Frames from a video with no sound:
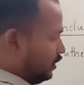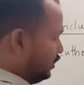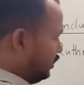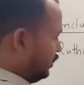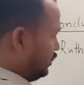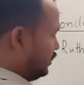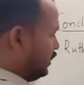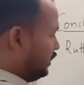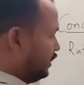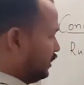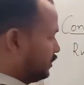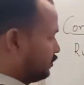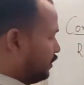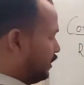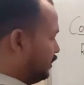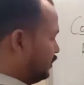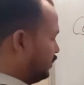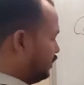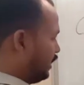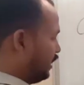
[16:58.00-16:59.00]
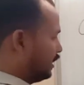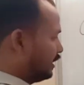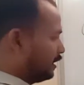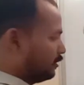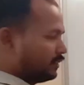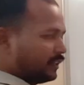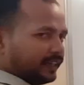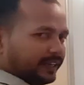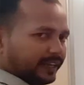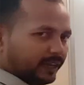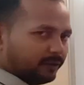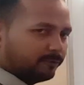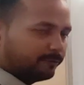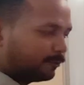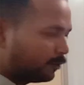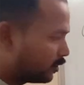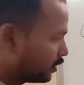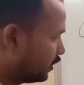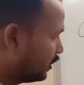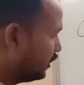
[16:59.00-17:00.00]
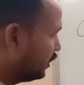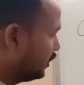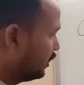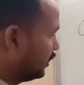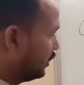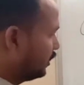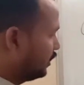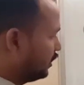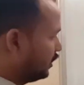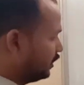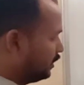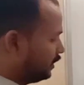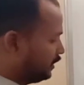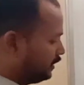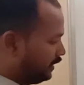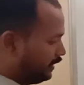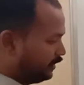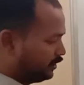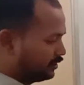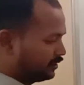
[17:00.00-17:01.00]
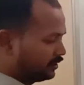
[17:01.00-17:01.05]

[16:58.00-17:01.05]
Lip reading: see this one. I will give the name for the each